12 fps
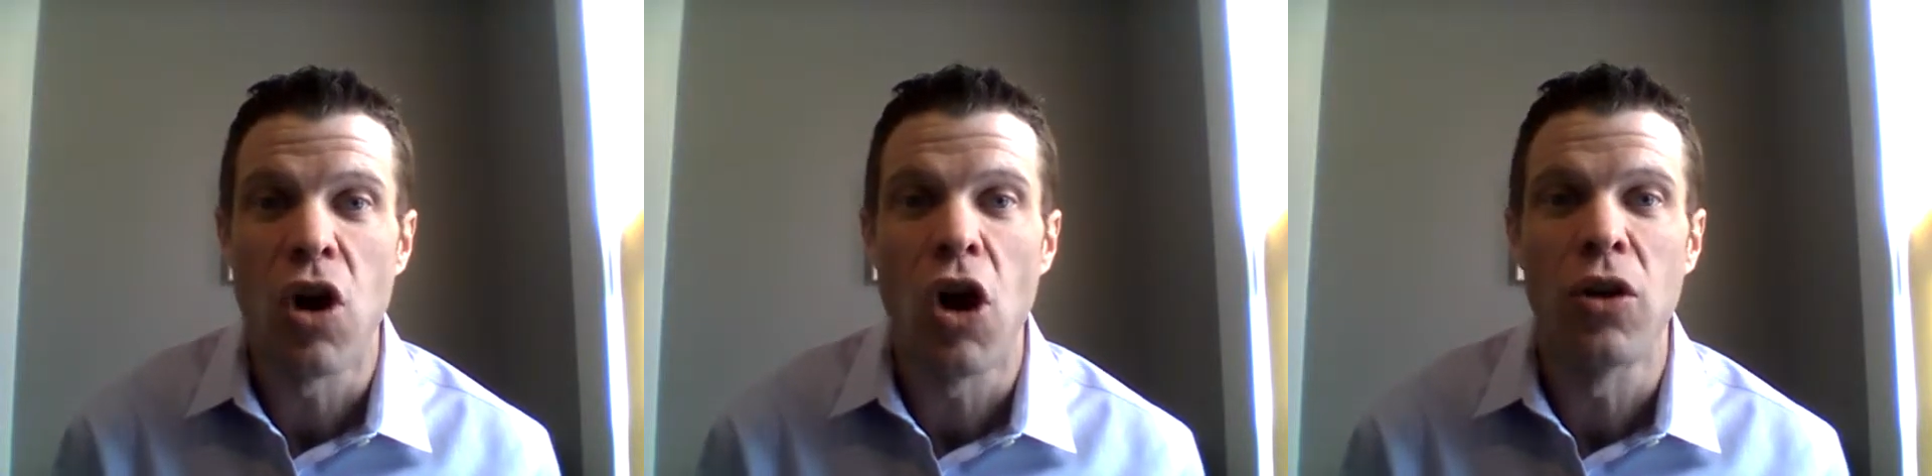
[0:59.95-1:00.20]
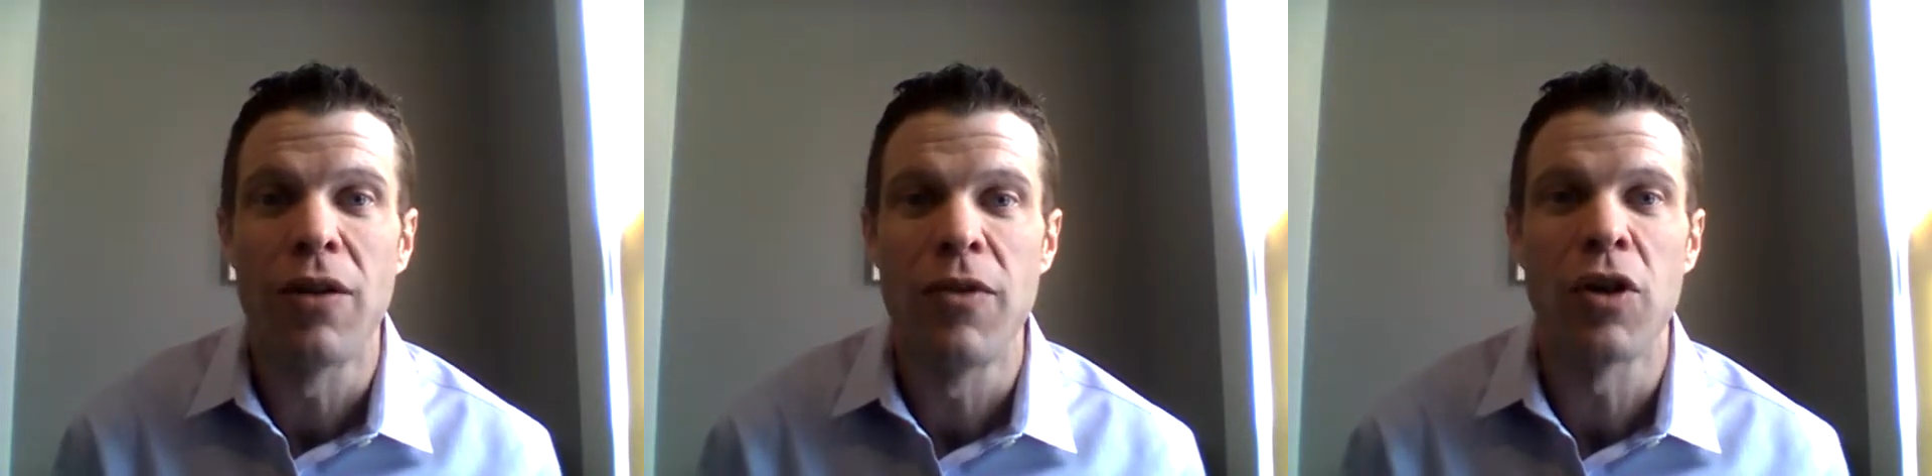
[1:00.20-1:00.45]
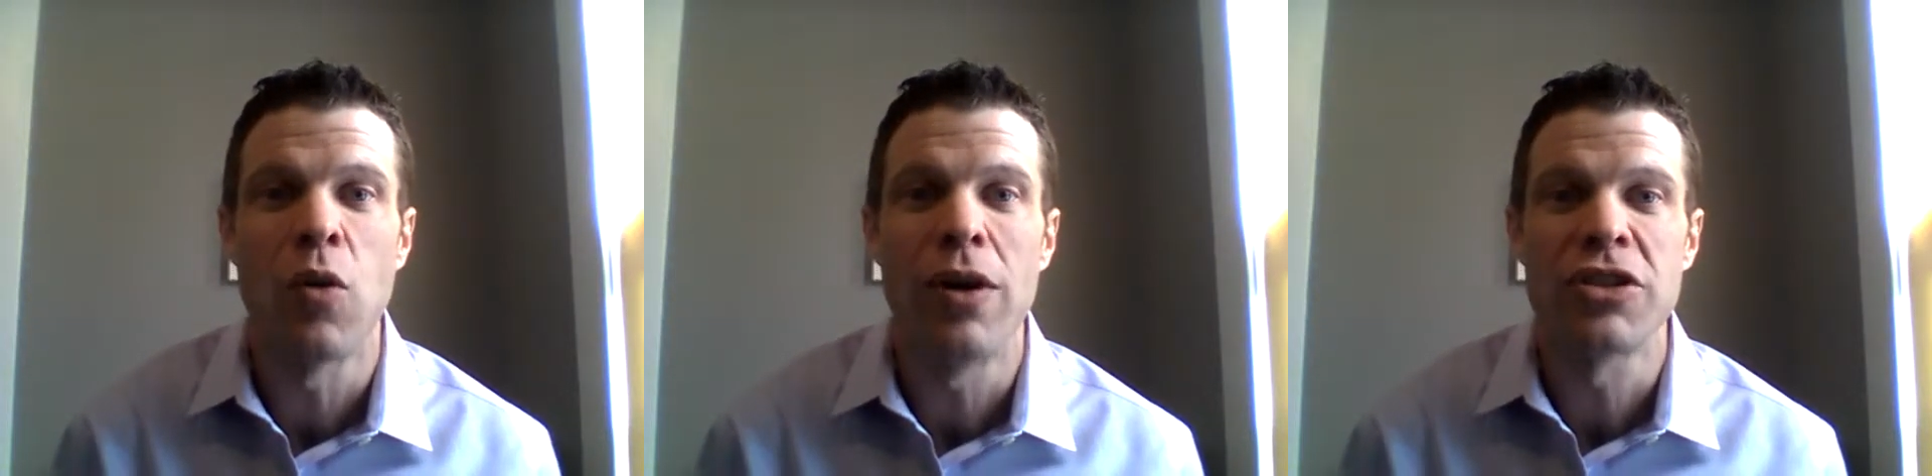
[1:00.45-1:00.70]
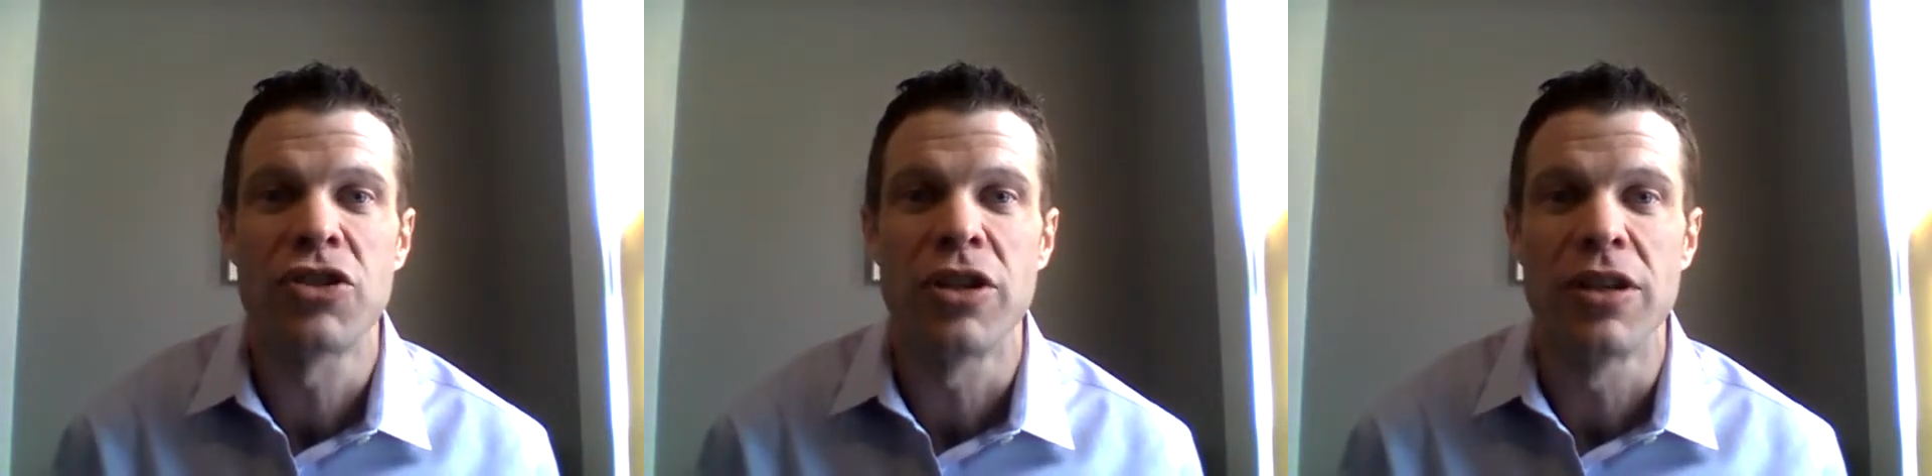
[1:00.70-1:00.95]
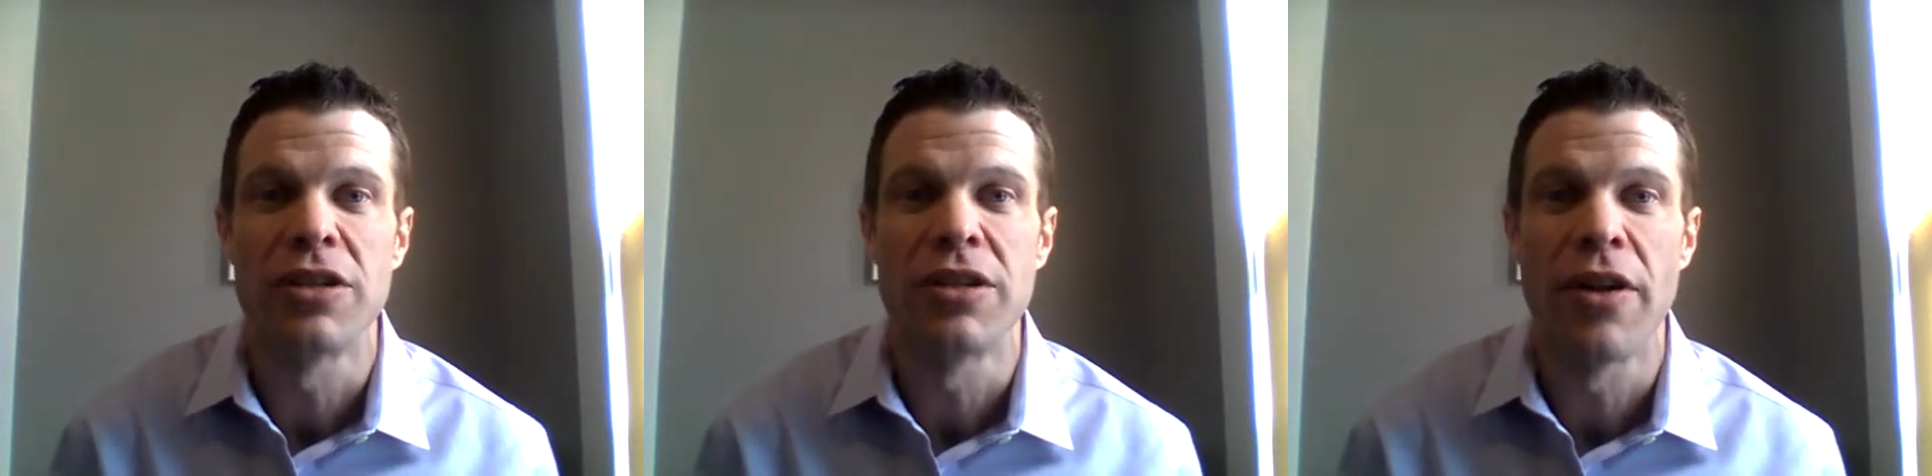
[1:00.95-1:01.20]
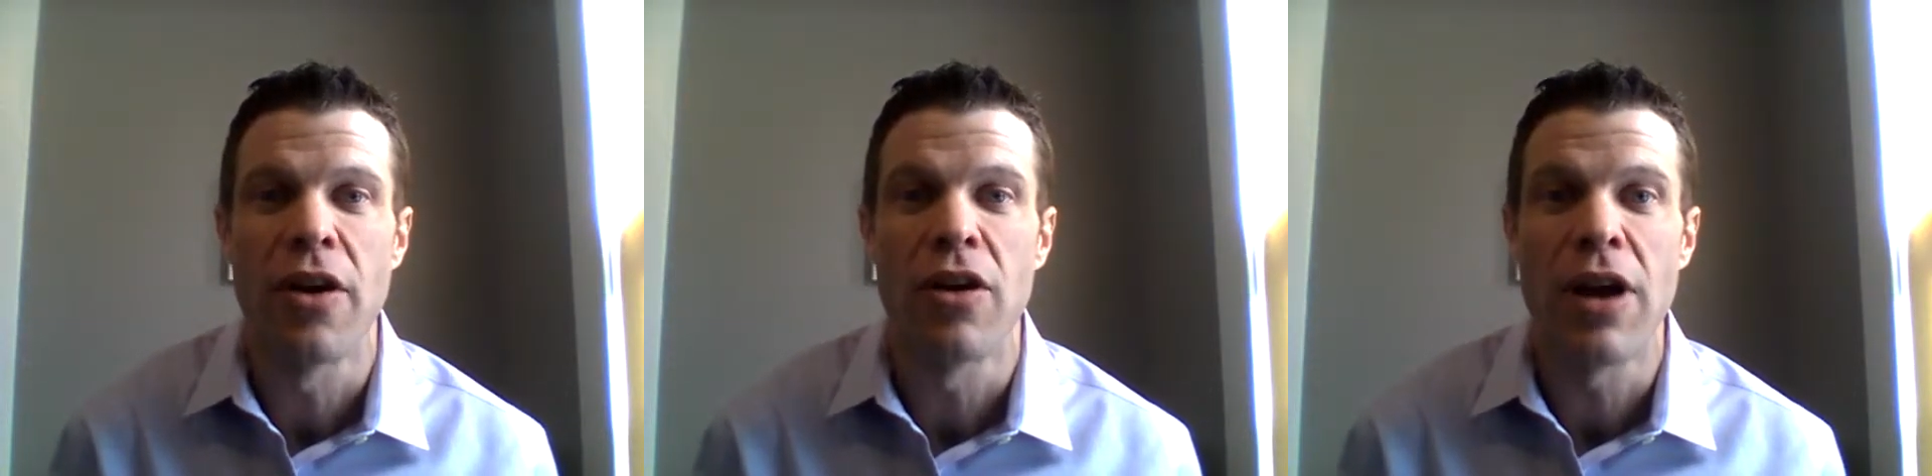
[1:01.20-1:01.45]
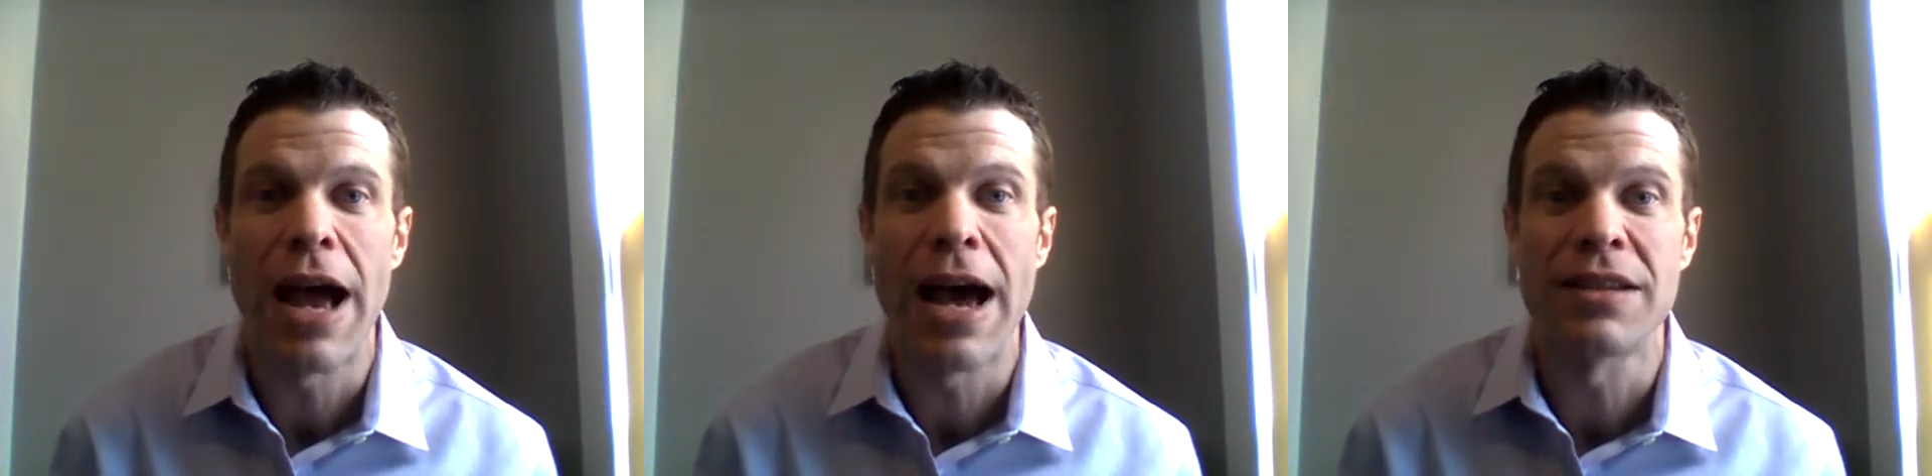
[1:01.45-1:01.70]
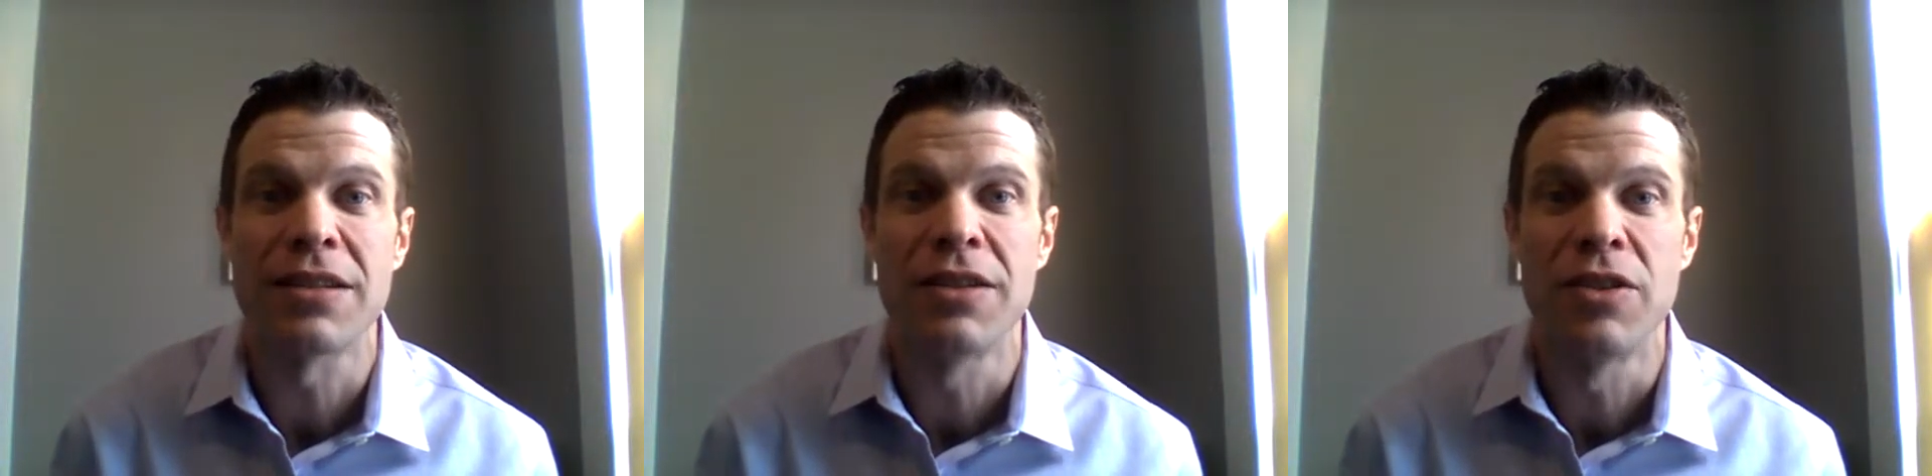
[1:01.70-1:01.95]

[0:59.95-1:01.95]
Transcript: all of the questions that are asked